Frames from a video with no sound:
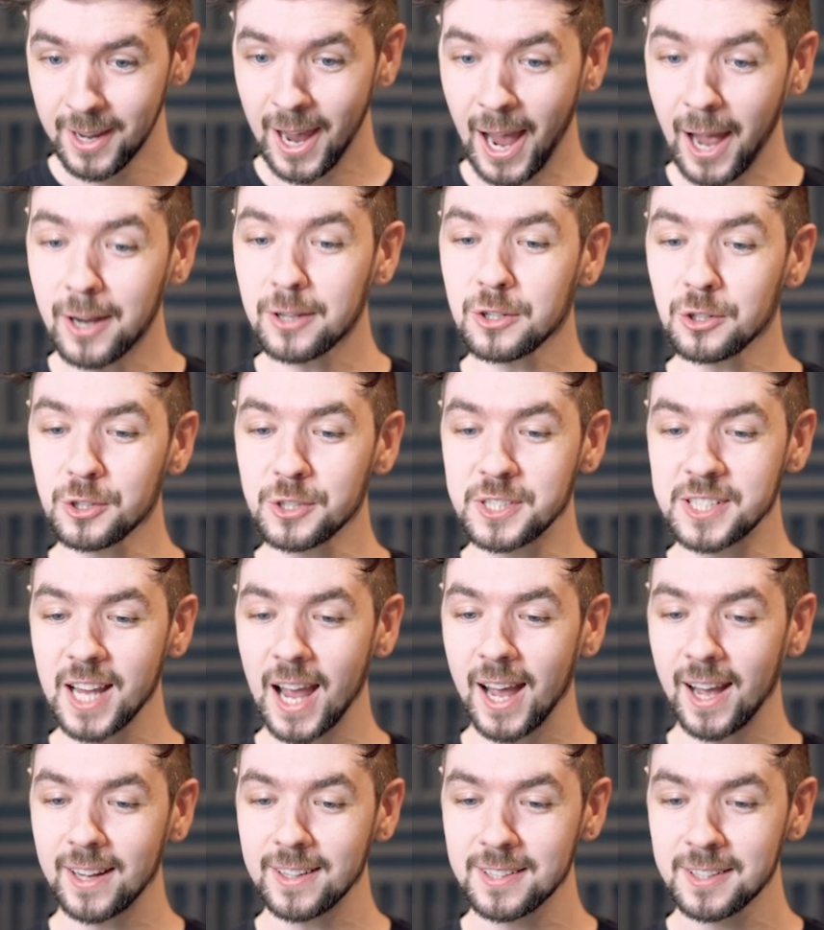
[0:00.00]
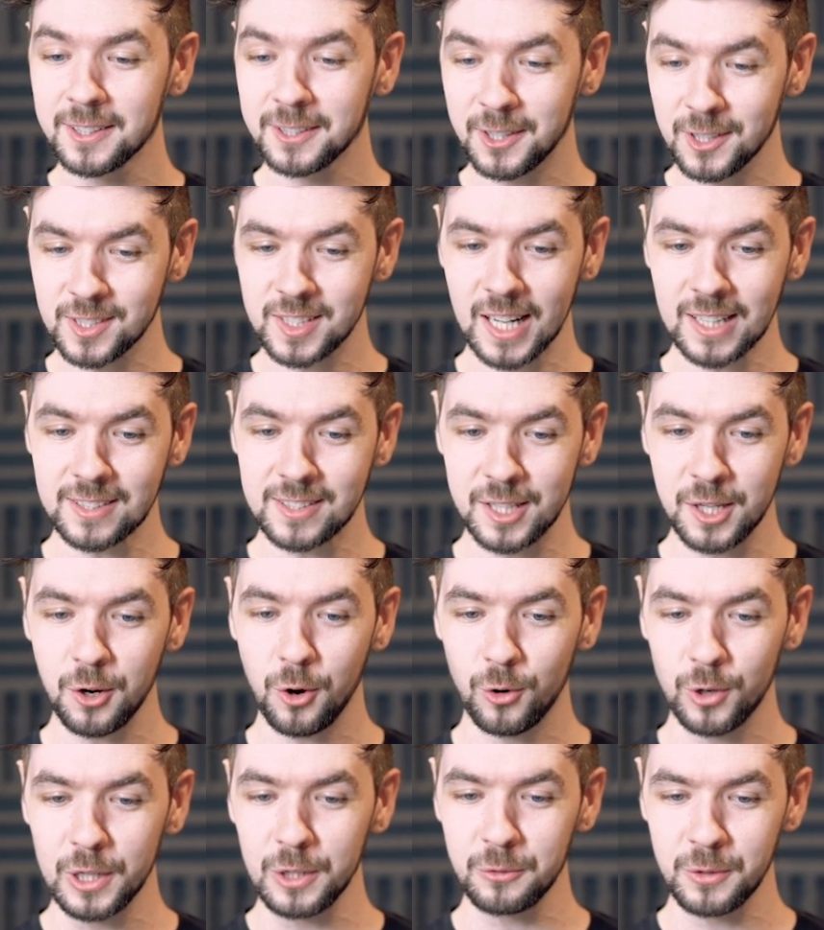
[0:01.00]
and you're sad because that's the
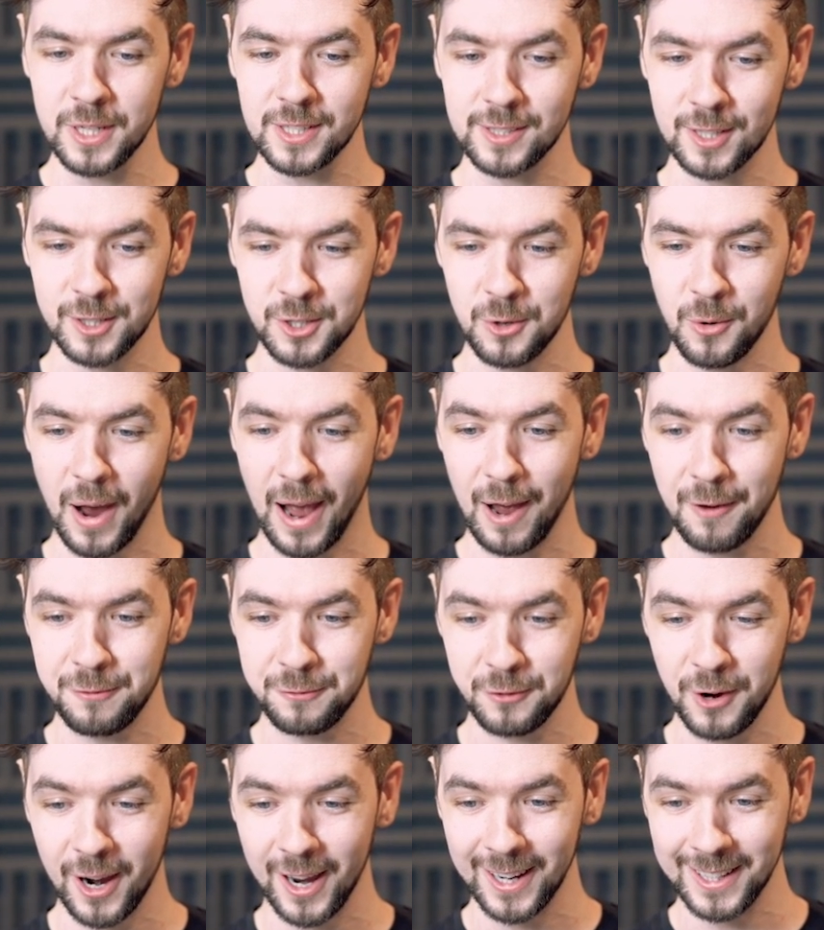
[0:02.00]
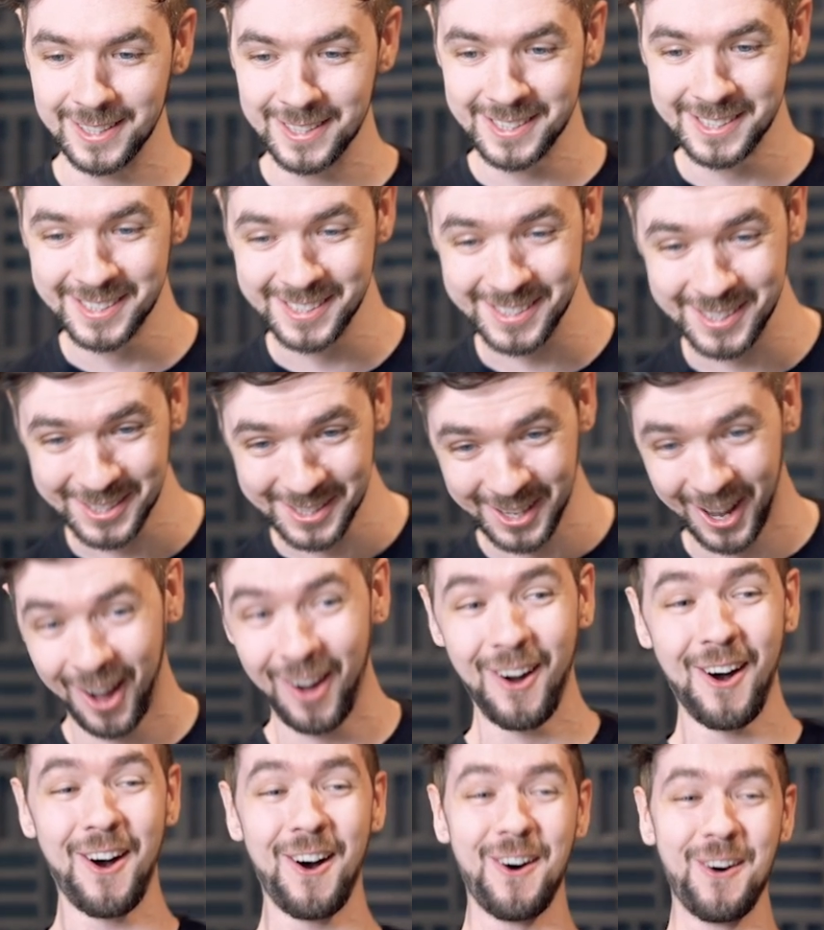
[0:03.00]
only reason you have friends?
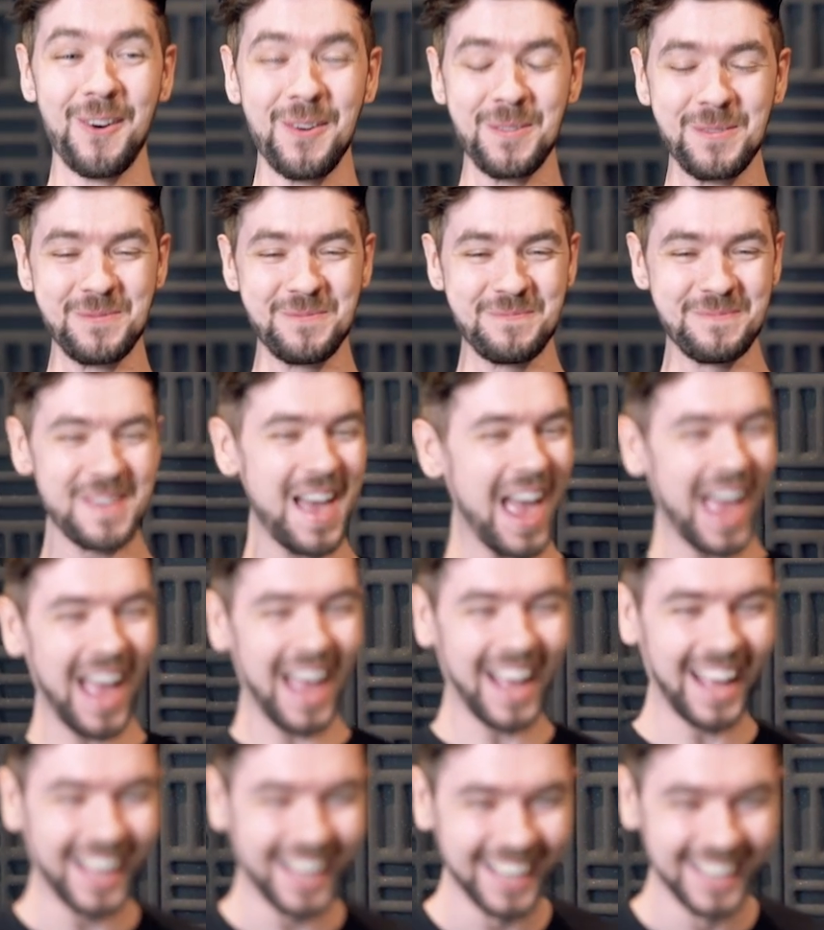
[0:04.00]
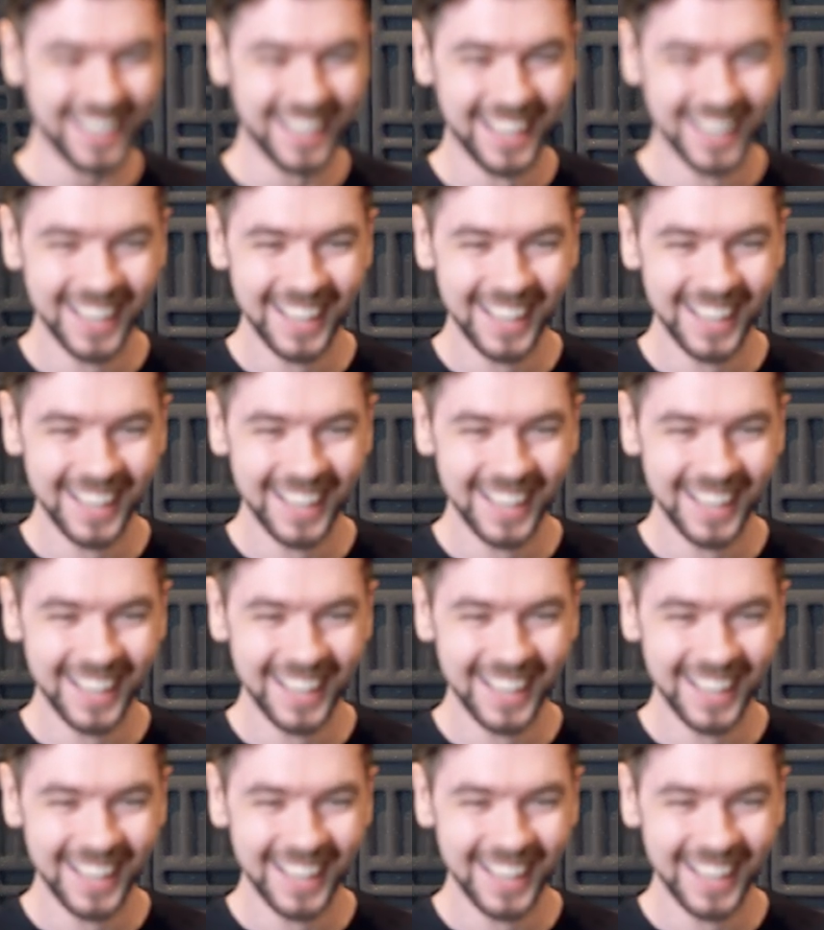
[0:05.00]
oh man!